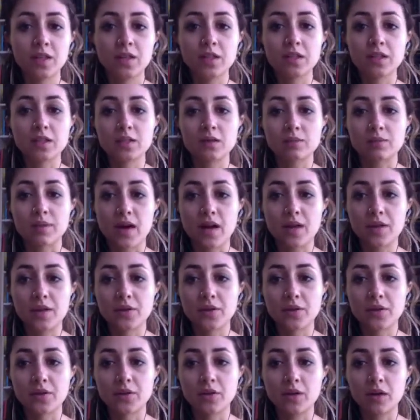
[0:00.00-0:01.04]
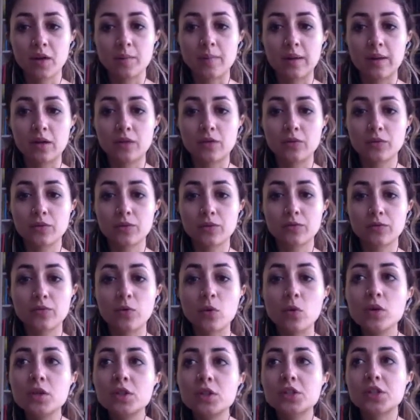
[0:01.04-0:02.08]
It's rather about
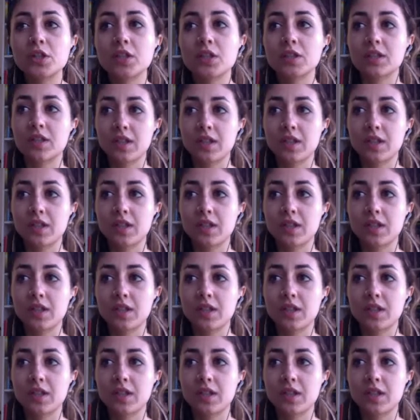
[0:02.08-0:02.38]
forging